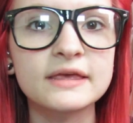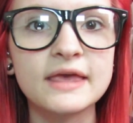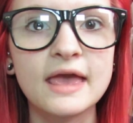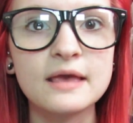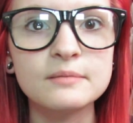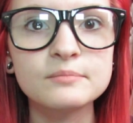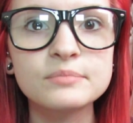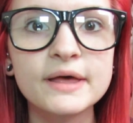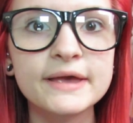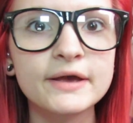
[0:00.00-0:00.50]

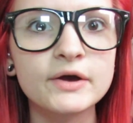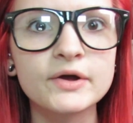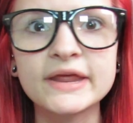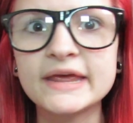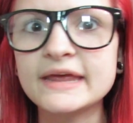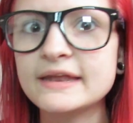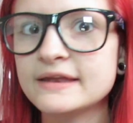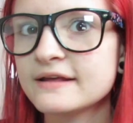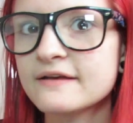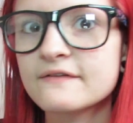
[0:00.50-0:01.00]
gameplay on
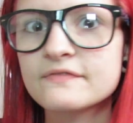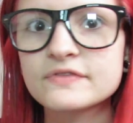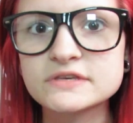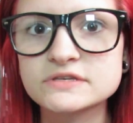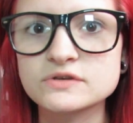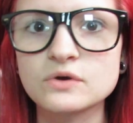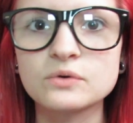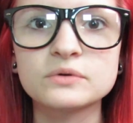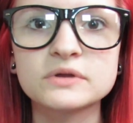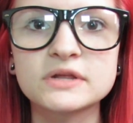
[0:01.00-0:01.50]
any of
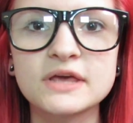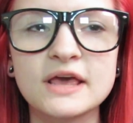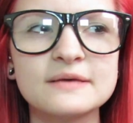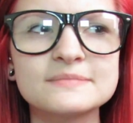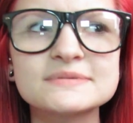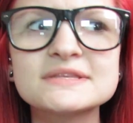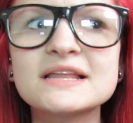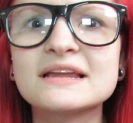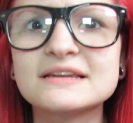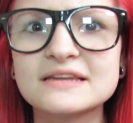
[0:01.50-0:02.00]
these old
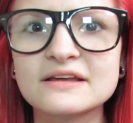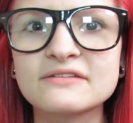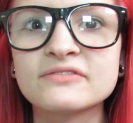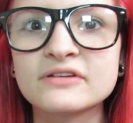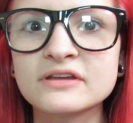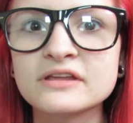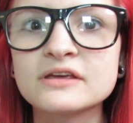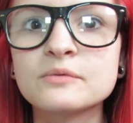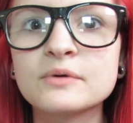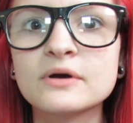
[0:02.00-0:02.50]
games, then I
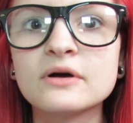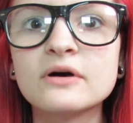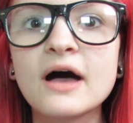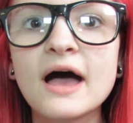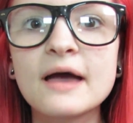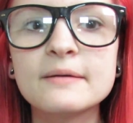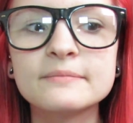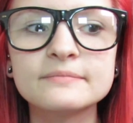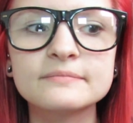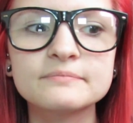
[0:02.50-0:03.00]
definitely will.
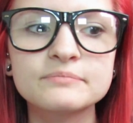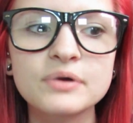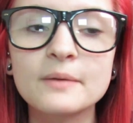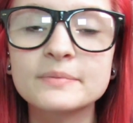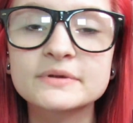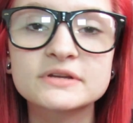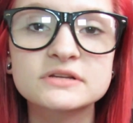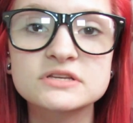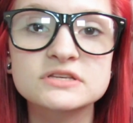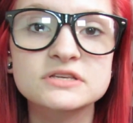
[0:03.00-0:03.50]
I'm
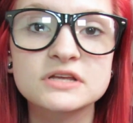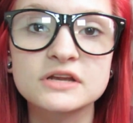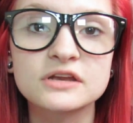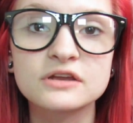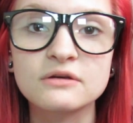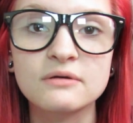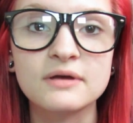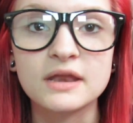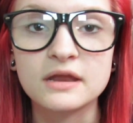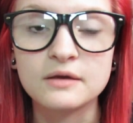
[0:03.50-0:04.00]
probably just going
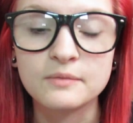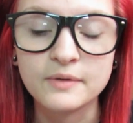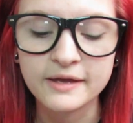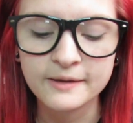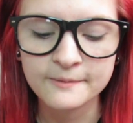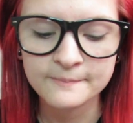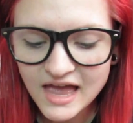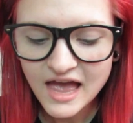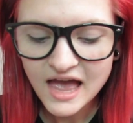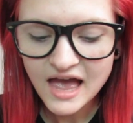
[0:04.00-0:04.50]
to do it
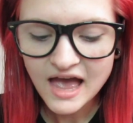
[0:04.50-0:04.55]
anyway.